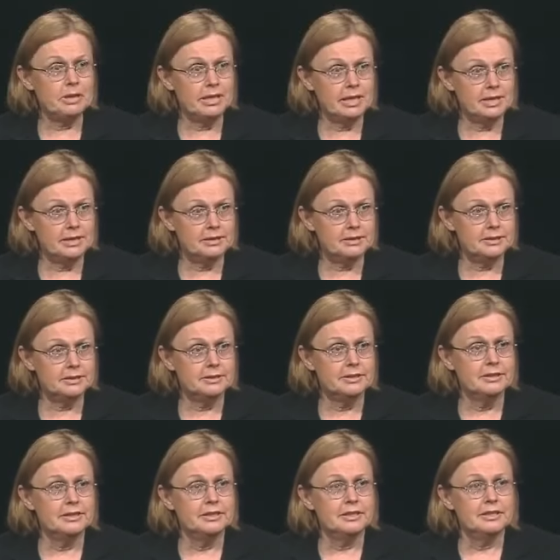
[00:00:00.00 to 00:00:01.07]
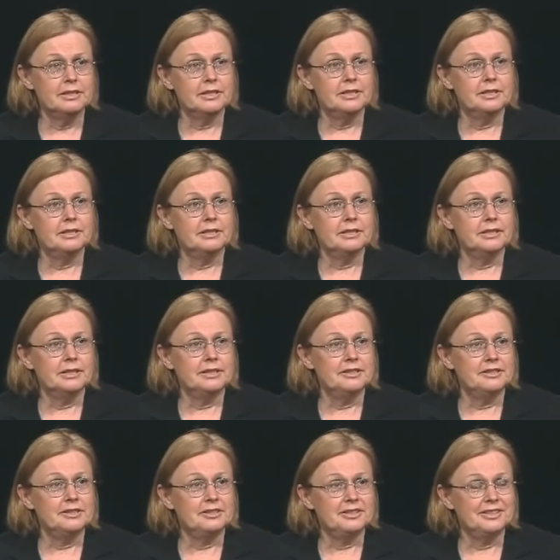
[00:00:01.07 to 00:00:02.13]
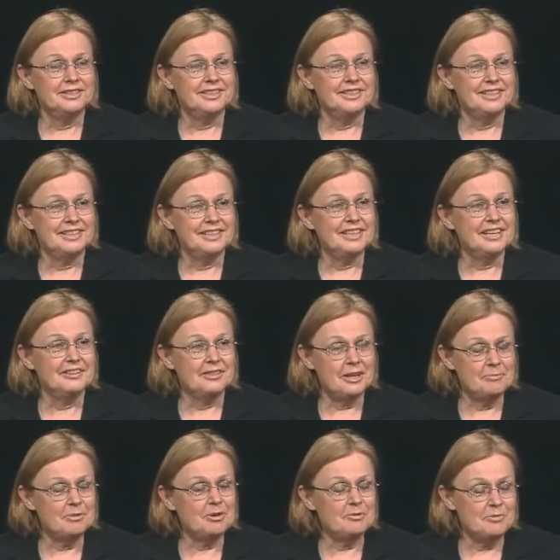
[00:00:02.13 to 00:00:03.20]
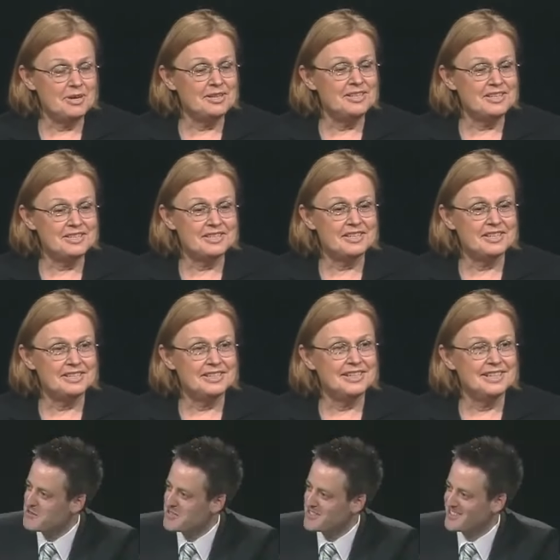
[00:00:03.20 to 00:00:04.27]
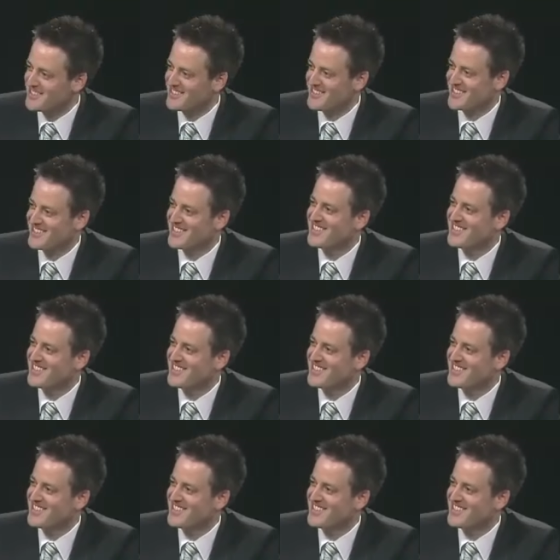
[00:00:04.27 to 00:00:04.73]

planet uh, a lot more awareness. A lot more awareness. Documentaries. On,